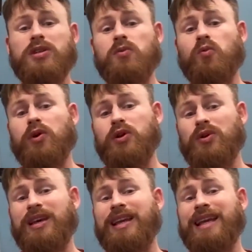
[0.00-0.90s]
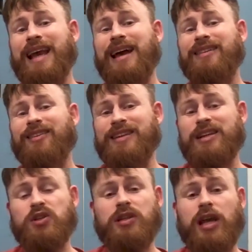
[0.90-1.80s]
and what are you getting at on each
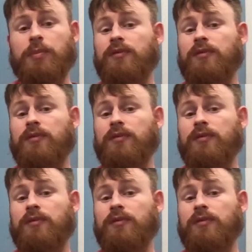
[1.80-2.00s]
step?